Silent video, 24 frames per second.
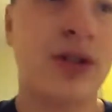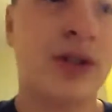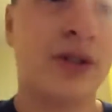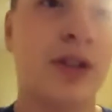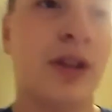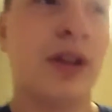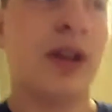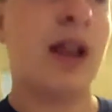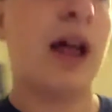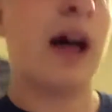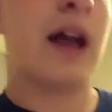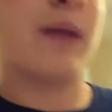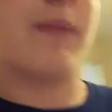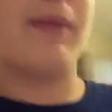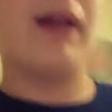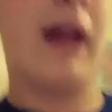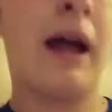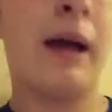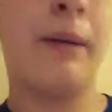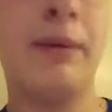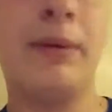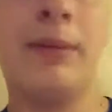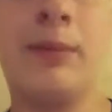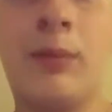There's a lot of it
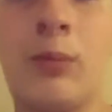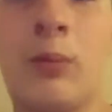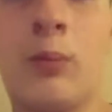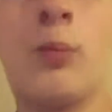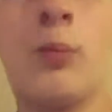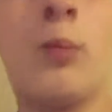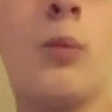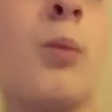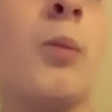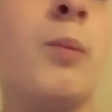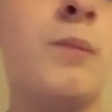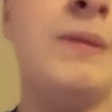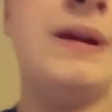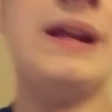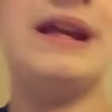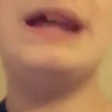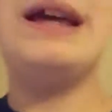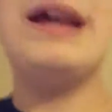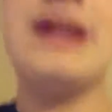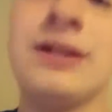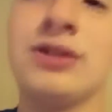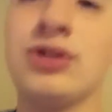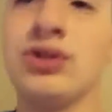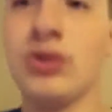I've been
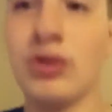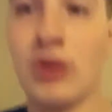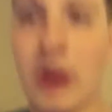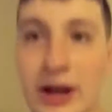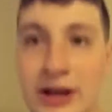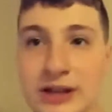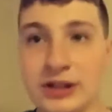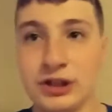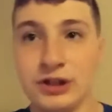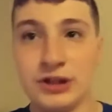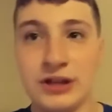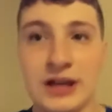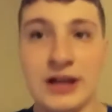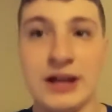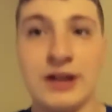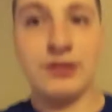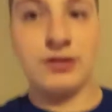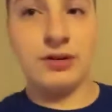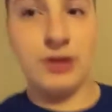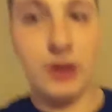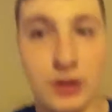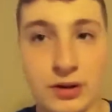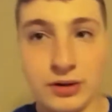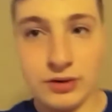meaning and trying to get
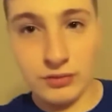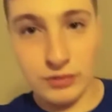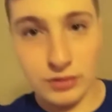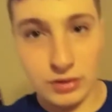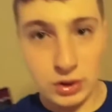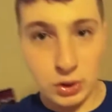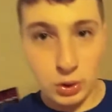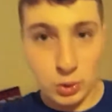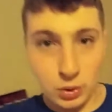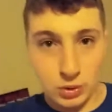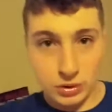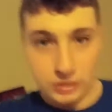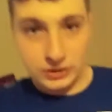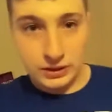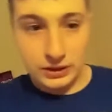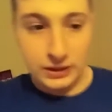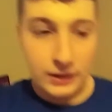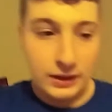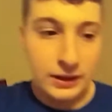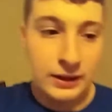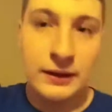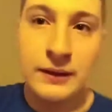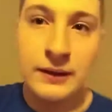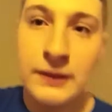done to record,
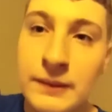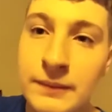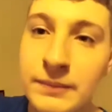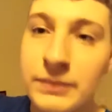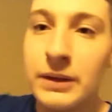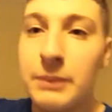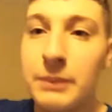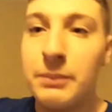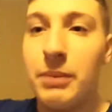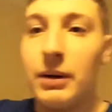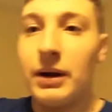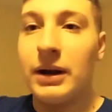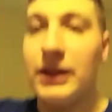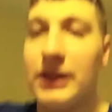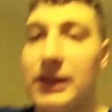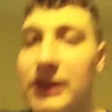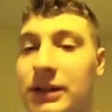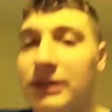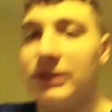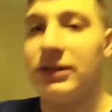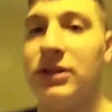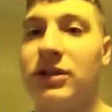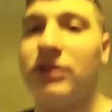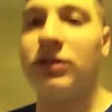but it
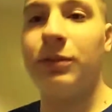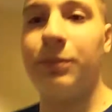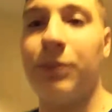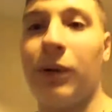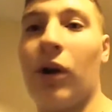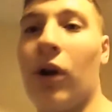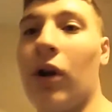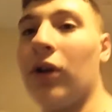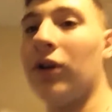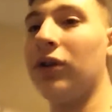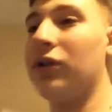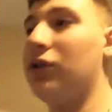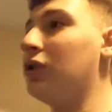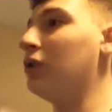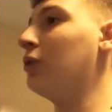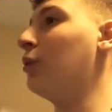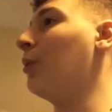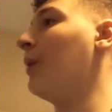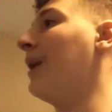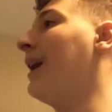is super hard to